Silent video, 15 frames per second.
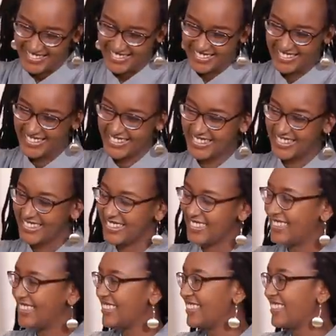
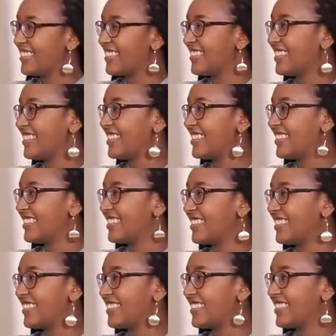
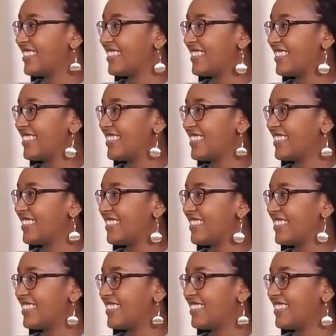
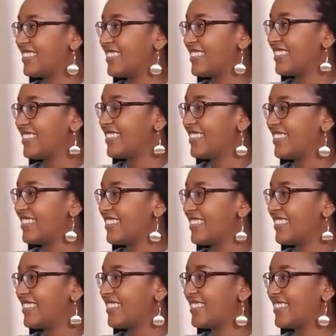
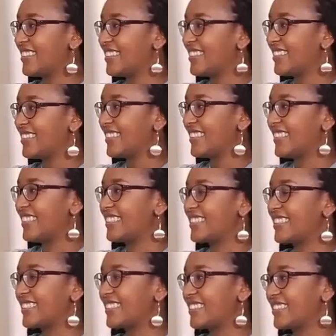
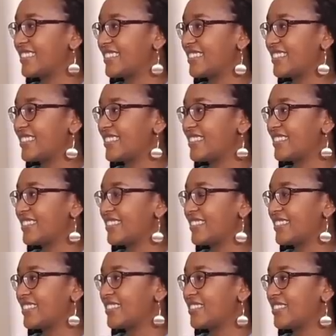
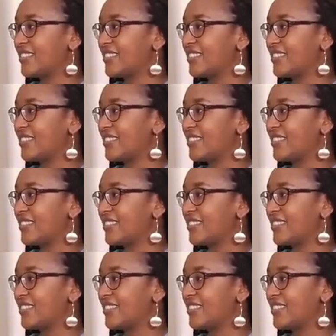The person shown says nothing.